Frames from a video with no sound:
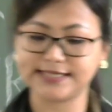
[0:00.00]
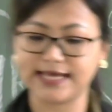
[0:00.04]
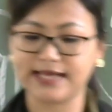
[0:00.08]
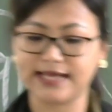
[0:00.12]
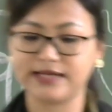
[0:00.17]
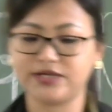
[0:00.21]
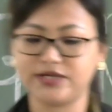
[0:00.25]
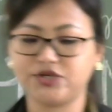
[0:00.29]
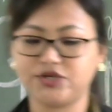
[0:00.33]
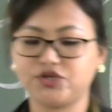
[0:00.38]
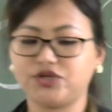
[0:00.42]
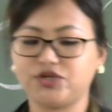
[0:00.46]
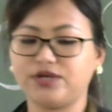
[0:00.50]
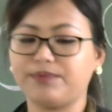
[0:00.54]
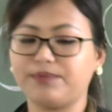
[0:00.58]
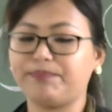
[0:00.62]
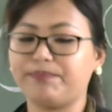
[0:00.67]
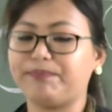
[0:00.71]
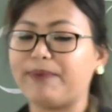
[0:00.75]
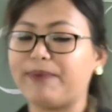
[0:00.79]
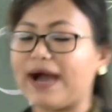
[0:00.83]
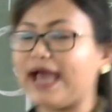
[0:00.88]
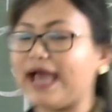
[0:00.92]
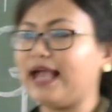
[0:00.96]
and she
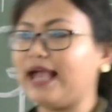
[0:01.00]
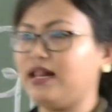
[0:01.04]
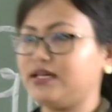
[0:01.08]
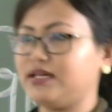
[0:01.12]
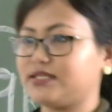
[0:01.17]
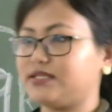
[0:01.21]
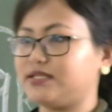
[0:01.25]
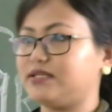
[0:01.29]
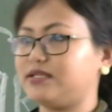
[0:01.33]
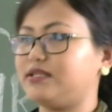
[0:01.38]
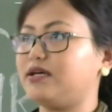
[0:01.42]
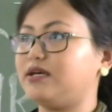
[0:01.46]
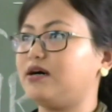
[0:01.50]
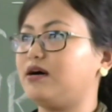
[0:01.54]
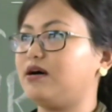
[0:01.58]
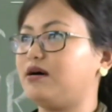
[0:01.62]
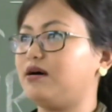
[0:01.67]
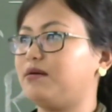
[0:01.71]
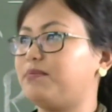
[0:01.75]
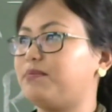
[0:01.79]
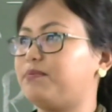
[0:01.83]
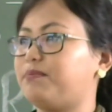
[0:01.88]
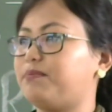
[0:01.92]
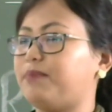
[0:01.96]
piled
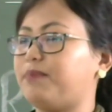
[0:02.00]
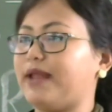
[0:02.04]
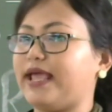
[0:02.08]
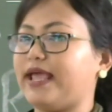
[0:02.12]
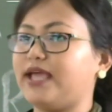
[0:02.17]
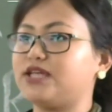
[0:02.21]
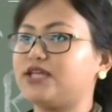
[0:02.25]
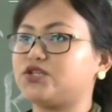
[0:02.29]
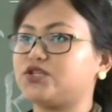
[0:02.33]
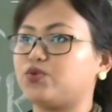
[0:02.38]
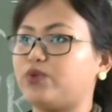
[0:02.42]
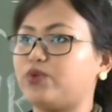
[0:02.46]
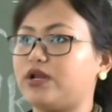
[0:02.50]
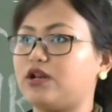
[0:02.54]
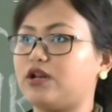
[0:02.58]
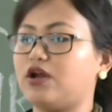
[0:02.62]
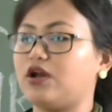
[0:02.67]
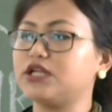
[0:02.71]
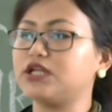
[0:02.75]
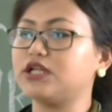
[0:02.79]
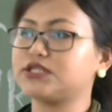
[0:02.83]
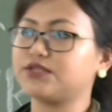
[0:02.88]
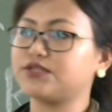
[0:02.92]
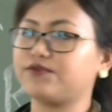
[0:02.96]
the plate with
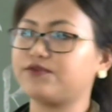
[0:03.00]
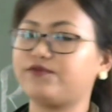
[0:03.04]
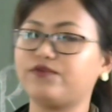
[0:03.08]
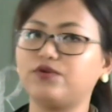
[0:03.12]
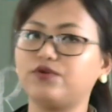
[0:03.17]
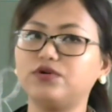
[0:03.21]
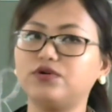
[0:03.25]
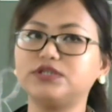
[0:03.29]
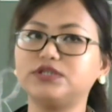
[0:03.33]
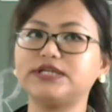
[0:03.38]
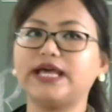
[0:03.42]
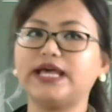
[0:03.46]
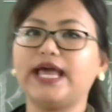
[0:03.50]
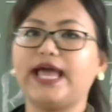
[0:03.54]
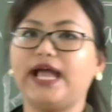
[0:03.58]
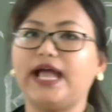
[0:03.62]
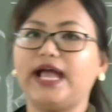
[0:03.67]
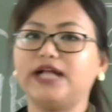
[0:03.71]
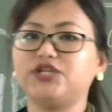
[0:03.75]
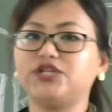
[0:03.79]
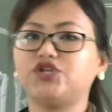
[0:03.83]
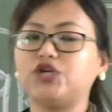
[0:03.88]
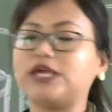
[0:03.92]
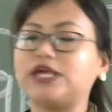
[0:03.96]
lots of food
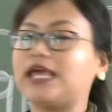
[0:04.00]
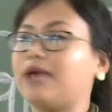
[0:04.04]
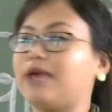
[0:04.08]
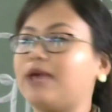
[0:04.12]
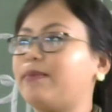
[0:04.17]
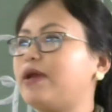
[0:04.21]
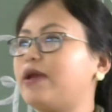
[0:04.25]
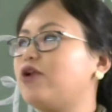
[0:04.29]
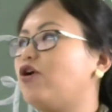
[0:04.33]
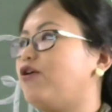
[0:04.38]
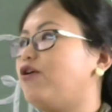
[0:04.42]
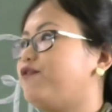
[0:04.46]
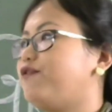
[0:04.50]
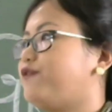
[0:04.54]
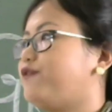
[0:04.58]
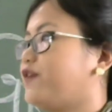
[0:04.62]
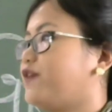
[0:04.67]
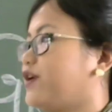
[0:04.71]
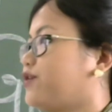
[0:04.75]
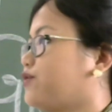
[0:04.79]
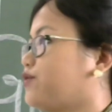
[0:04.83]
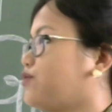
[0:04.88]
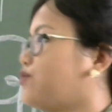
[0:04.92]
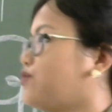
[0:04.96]
and she gave an
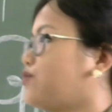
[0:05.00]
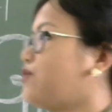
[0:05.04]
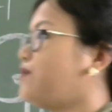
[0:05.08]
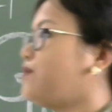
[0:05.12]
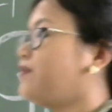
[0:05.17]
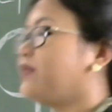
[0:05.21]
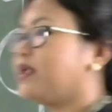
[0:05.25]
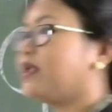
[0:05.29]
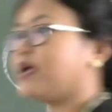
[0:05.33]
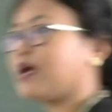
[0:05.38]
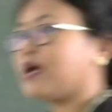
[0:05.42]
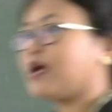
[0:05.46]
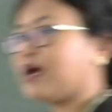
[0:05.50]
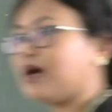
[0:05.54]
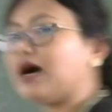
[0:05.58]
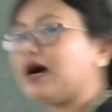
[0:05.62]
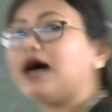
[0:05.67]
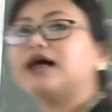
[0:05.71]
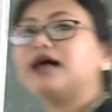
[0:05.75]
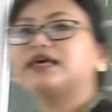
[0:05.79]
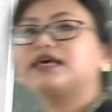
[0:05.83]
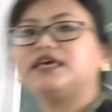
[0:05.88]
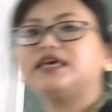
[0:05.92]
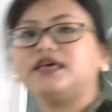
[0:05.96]
offer to
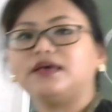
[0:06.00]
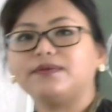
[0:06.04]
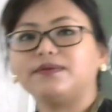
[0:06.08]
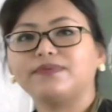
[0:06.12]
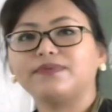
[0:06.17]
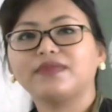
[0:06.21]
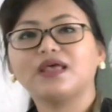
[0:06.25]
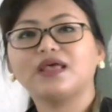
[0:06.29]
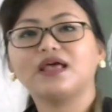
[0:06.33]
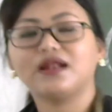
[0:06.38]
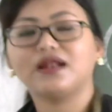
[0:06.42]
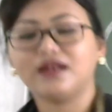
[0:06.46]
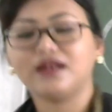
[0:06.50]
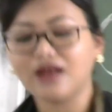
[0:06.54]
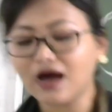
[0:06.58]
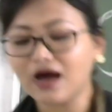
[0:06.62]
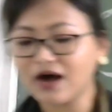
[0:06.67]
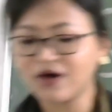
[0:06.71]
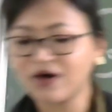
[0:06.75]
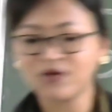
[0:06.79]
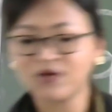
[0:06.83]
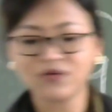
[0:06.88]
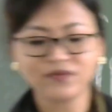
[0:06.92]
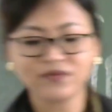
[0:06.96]
Kaki.
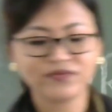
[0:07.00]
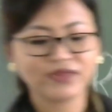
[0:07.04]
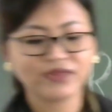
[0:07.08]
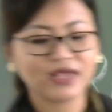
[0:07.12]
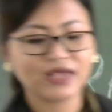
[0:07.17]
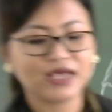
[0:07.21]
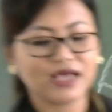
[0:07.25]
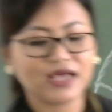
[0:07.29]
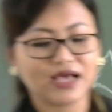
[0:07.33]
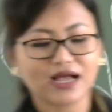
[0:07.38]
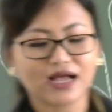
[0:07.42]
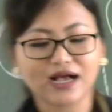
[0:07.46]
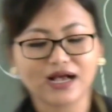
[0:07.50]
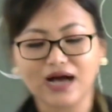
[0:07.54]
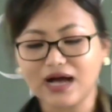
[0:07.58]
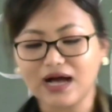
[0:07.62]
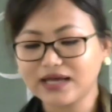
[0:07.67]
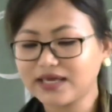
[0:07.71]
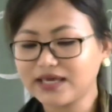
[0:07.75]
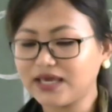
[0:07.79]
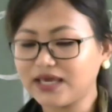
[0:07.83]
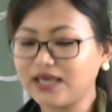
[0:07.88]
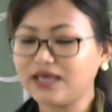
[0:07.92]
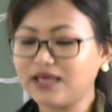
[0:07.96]
Now,
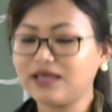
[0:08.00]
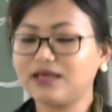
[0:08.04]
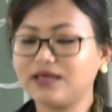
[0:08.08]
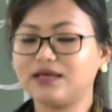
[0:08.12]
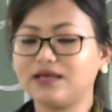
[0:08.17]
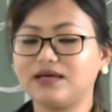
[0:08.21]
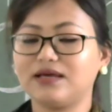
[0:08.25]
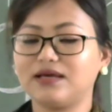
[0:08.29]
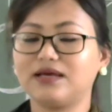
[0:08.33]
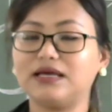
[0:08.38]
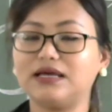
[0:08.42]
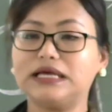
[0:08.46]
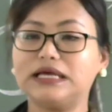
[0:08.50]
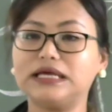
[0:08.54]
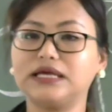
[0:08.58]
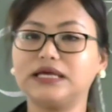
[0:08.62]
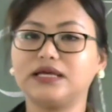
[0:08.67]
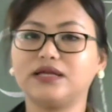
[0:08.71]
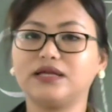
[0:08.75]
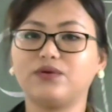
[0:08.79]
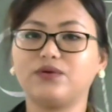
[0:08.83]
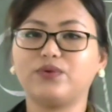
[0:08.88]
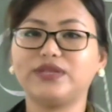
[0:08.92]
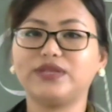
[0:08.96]
Kaki,
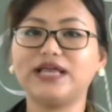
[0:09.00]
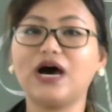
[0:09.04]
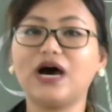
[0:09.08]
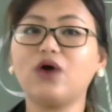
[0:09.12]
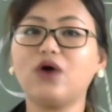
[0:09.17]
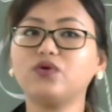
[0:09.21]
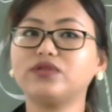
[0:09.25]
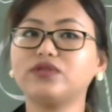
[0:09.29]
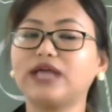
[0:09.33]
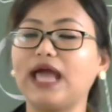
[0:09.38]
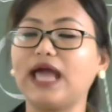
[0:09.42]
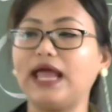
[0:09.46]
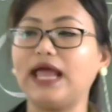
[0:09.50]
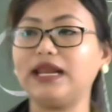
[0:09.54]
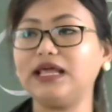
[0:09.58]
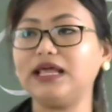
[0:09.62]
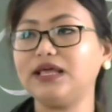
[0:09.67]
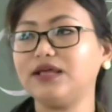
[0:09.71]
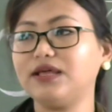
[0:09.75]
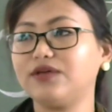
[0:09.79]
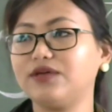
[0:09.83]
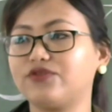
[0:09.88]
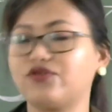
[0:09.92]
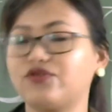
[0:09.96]
without
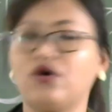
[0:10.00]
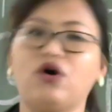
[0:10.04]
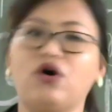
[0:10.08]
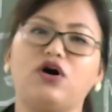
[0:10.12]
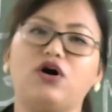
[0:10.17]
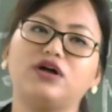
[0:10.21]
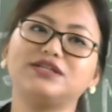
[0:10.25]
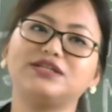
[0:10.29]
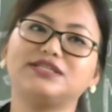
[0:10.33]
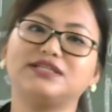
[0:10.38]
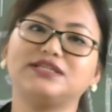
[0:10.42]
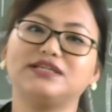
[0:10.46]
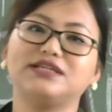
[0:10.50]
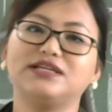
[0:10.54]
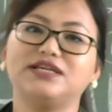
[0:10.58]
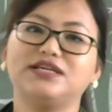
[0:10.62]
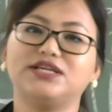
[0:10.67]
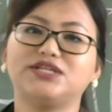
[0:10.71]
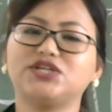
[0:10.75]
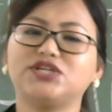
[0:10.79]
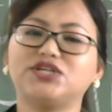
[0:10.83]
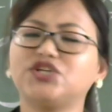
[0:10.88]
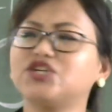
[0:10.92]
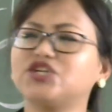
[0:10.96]
any thought,
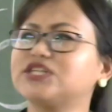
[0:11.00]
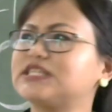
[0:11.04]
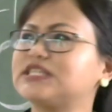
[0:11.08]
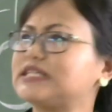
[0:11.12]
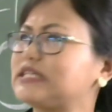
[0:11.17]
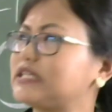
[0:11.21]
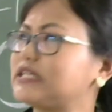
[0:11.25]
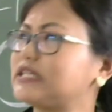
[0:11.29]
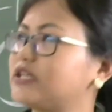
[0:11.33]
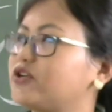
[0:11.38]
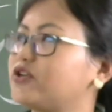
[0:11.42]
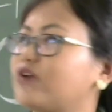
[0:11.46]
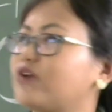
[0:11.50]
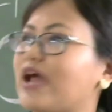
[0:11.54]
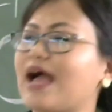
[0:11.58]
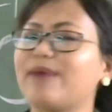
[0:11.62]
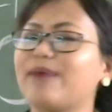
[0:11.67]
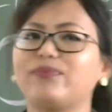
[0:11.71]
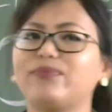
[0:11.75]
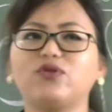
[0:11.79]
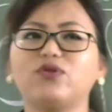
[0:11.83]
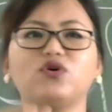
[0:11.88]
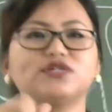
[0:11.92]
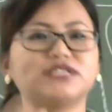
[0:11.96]
she just
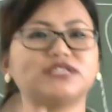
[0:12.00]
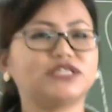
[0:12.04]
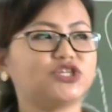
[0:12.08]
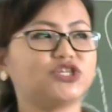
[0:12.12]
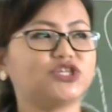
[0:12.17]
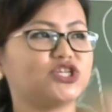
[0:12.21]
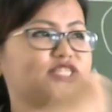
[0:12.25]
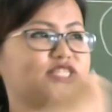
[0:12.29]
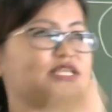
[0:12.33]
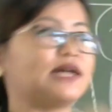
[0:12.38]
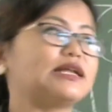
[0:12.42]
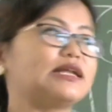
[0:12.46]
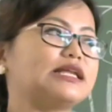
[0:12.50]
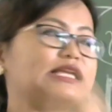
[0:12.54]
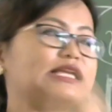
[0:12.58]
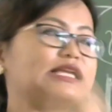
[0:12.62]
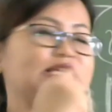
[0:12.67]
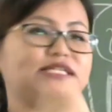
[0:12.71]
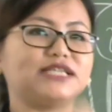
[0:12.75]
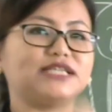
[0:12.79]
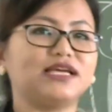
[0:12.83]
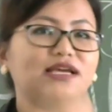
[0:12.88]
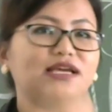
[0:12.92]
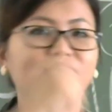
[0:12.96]
grabbed those and she started
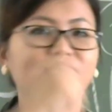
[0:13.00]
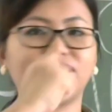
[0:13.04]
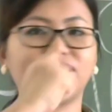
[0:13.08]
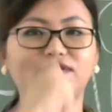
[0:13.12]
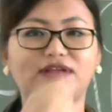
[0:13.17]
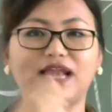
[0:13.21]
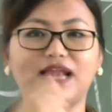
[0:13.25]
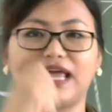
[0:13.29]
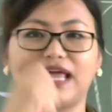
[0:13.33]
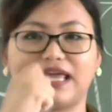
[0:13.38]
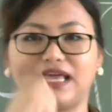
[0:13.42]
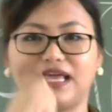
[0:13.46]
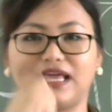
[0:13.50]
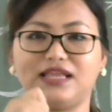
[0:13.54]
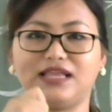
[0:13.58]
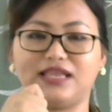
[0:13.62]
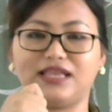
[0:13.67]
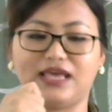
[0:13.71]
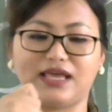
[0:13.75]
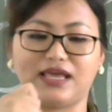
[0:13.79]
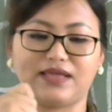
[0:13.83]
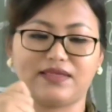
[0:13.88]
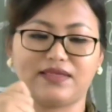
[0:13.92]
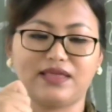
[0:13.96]
eating like
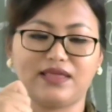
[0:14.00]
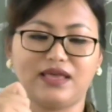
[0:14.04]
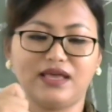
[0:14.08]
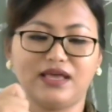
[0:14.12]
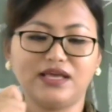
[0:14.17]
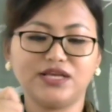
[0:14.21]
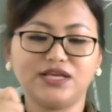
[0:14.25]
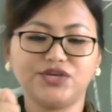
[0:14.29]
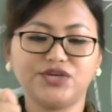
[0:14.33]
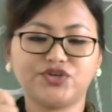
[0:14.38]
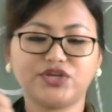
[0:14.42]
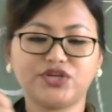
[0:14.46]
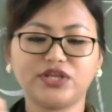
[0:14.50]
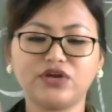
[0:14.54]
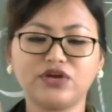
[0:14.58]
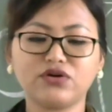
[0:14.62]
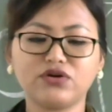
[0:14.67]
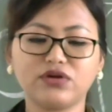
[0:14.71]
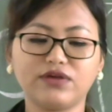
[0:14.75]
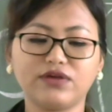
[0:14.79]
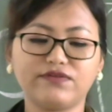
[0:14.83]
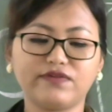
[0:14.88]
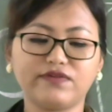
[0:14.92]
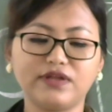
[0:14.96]
anything. She
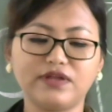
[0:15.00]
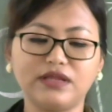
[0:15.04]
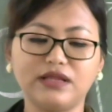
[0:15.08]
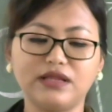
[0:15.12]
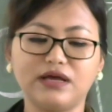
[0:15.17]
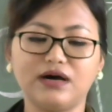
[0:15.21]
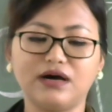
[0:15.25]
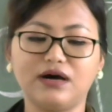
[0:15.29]
didn't even